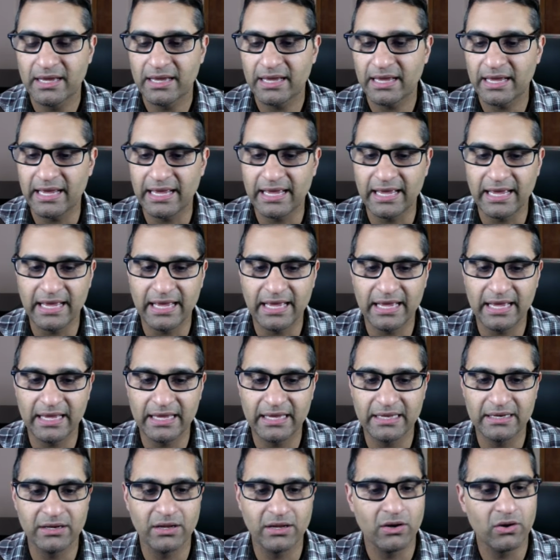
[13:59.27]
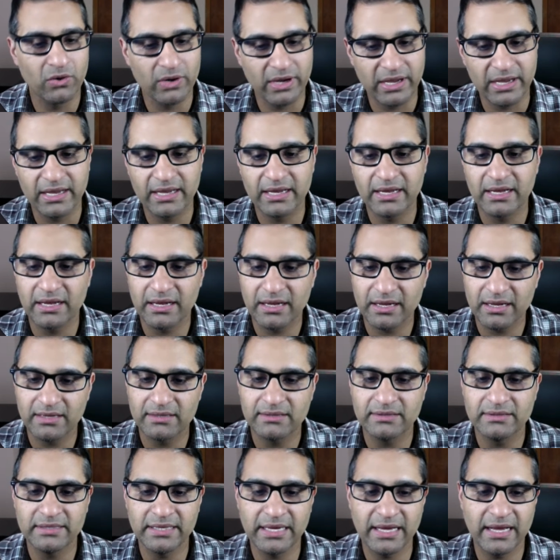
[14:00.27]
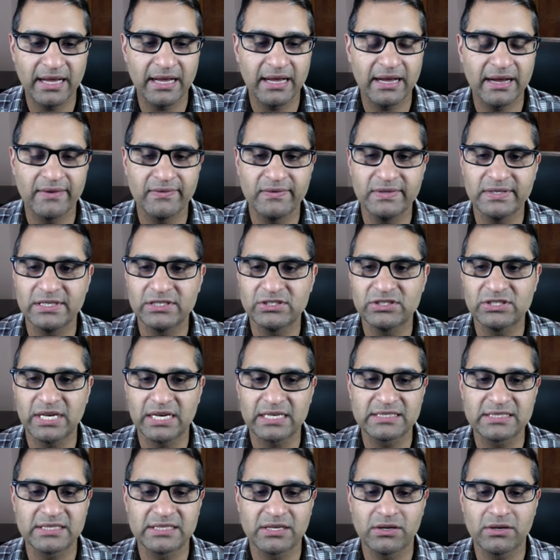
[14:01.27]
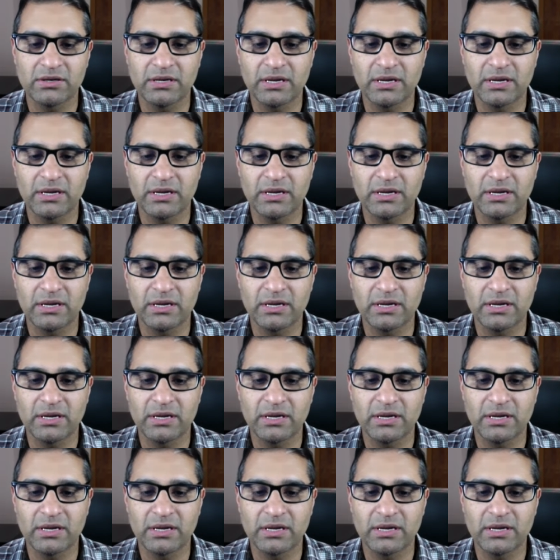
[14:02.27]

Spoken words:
And okay, yeah, everything checks out.